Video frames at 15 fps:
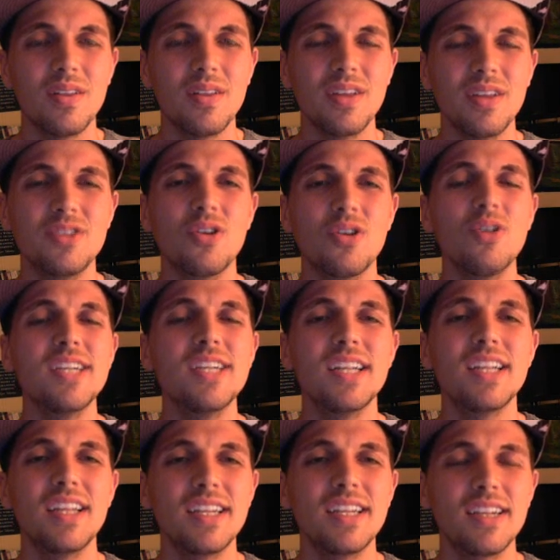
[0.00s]
the
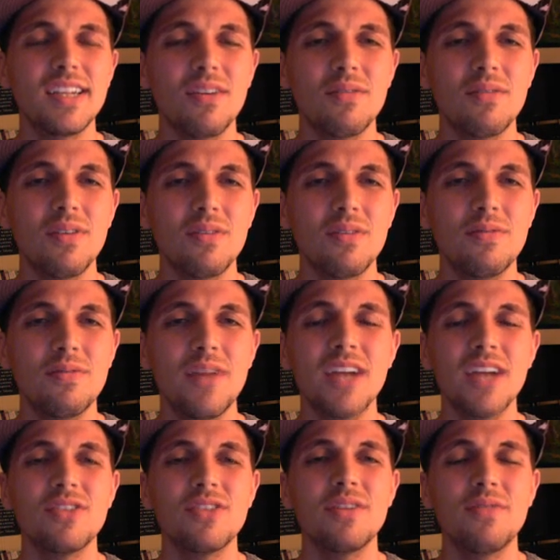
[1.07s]
atrocities of
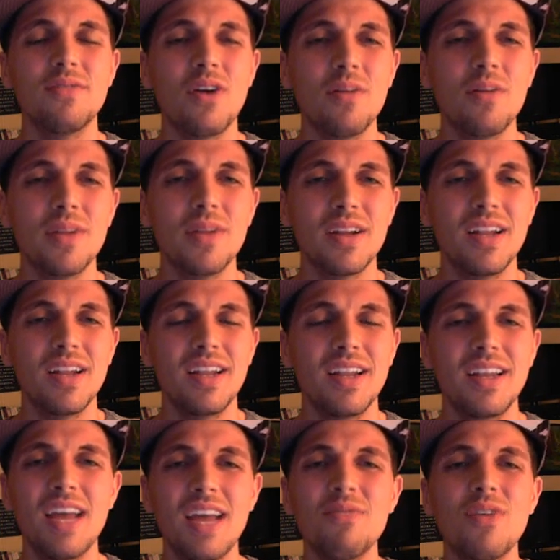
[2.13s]
factory farming,
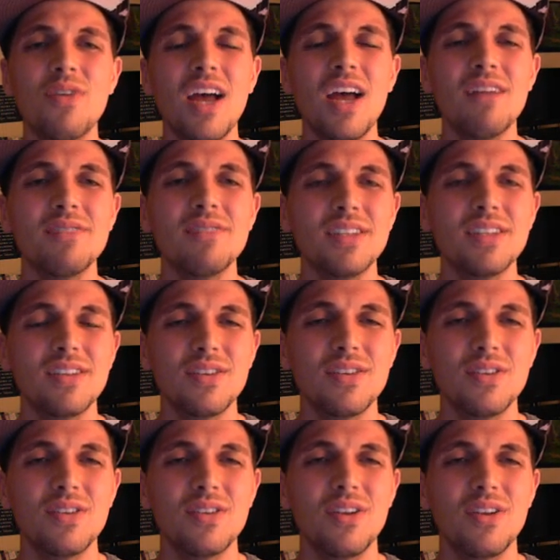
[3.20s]
and never having
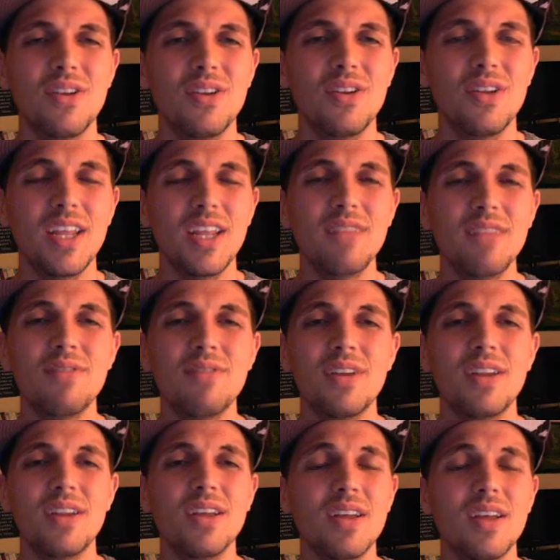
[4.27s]
to
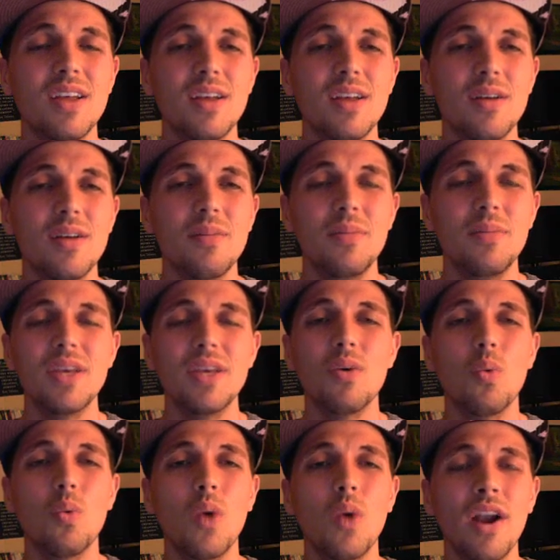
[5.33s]
even be
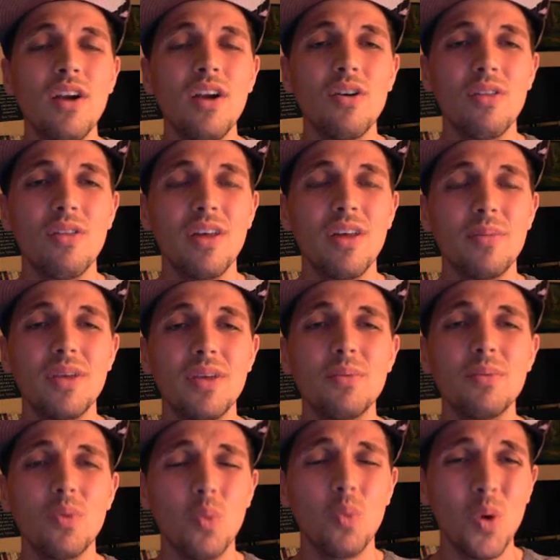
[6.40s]
aware that
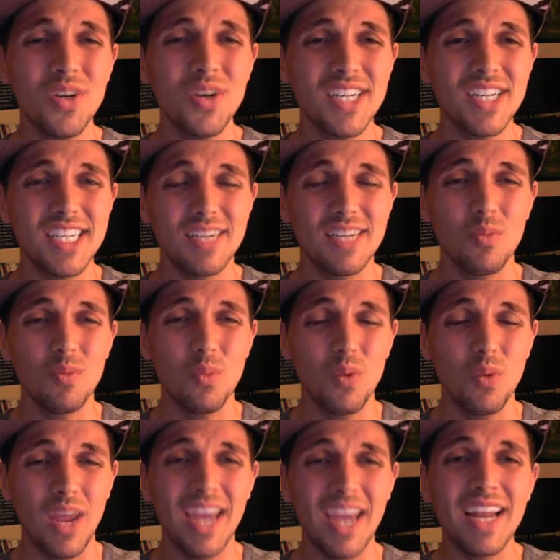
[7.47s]
people once
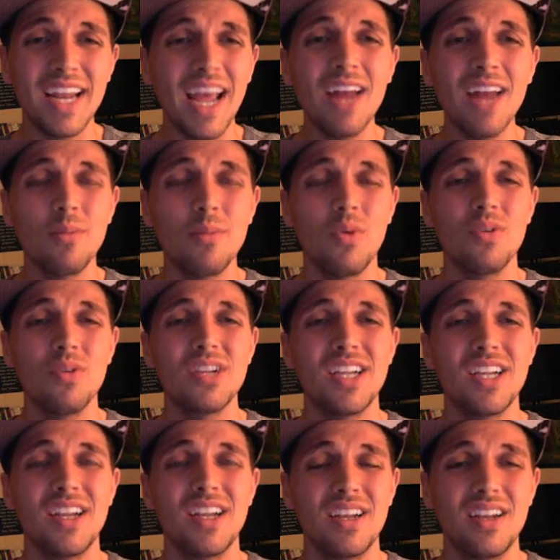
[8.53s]
ate animals
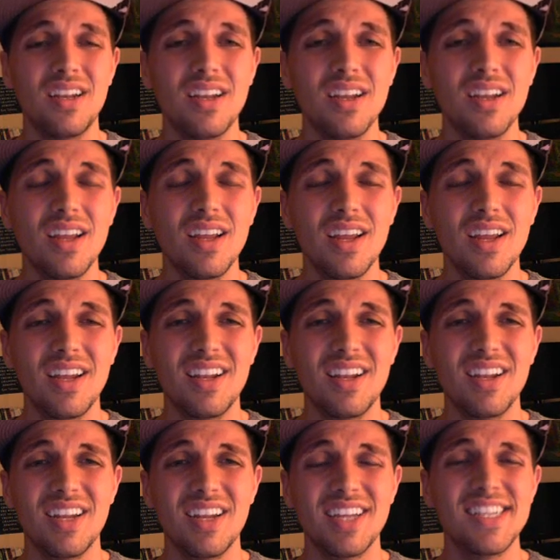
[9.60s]
and
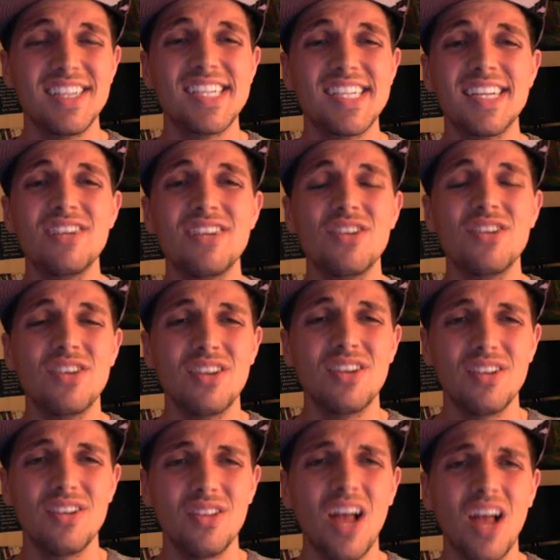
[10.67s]

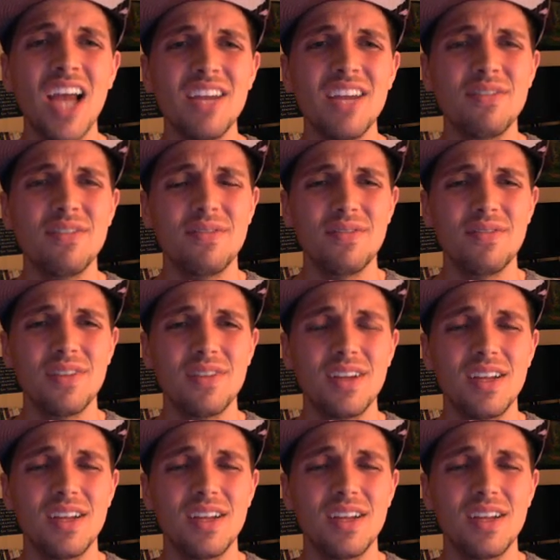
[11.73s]
considered life